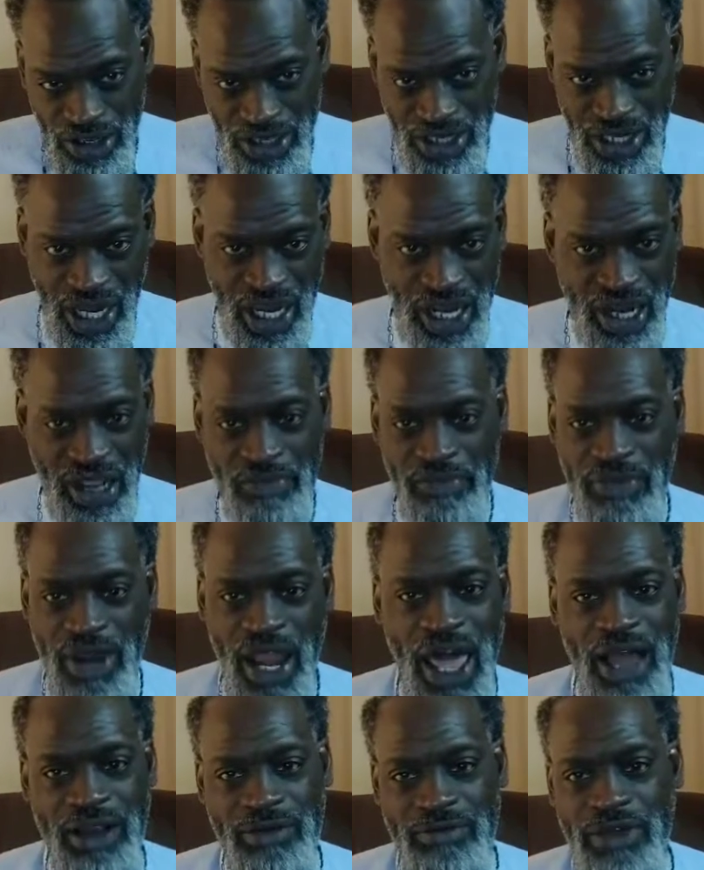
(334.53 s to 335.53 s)
They done
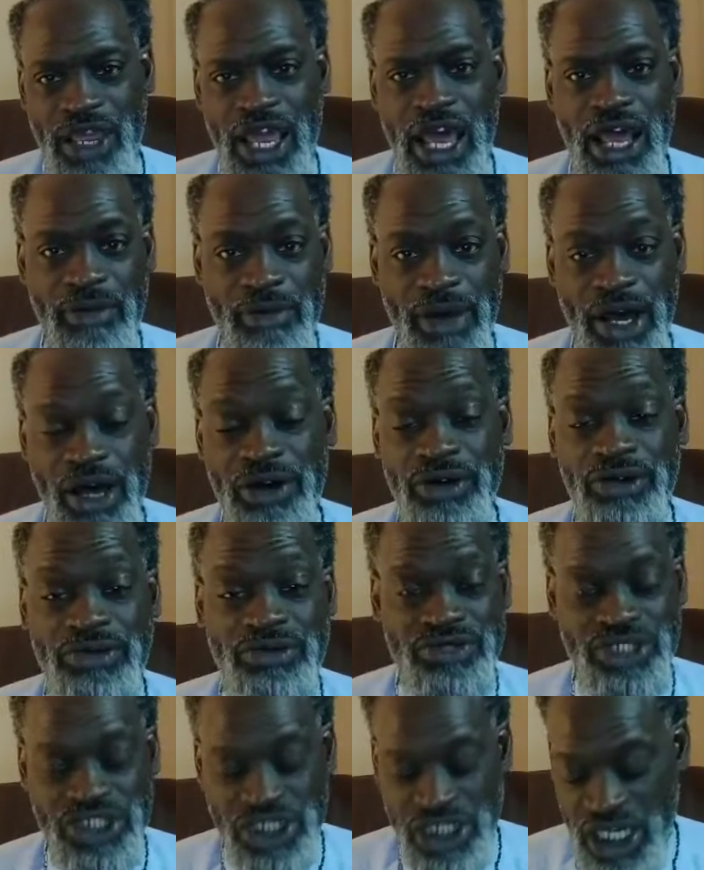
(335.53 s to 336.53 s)
blocked me out of my
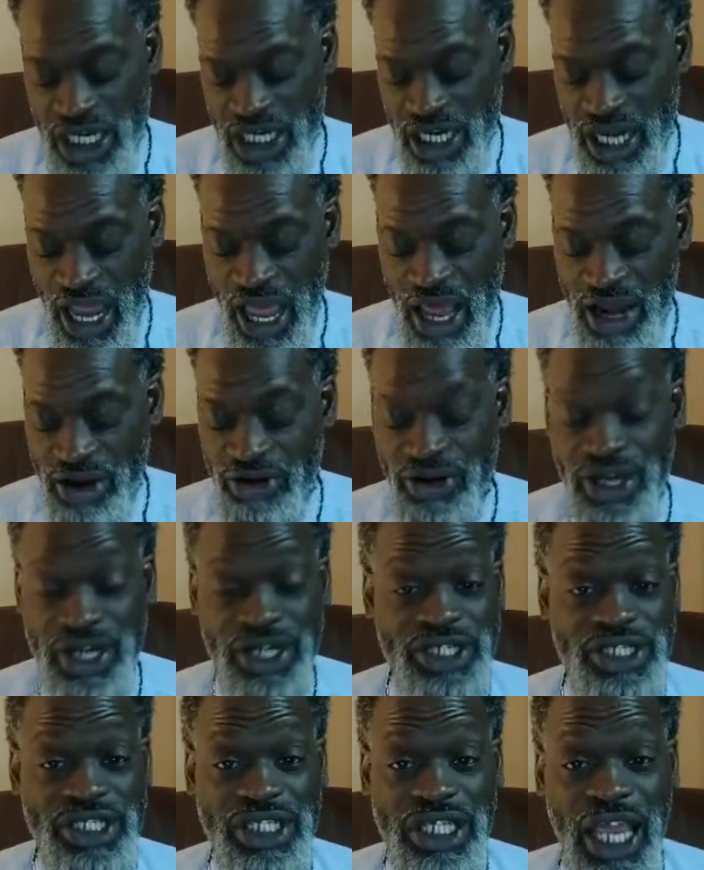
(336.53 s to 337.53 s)
own shit. I don't
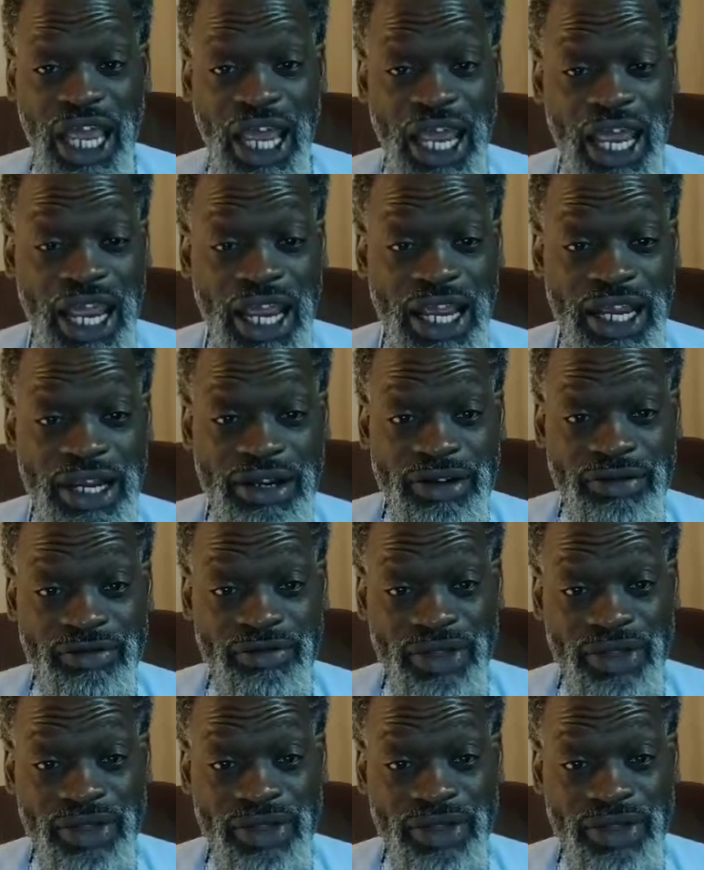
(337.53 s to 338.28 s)
understand.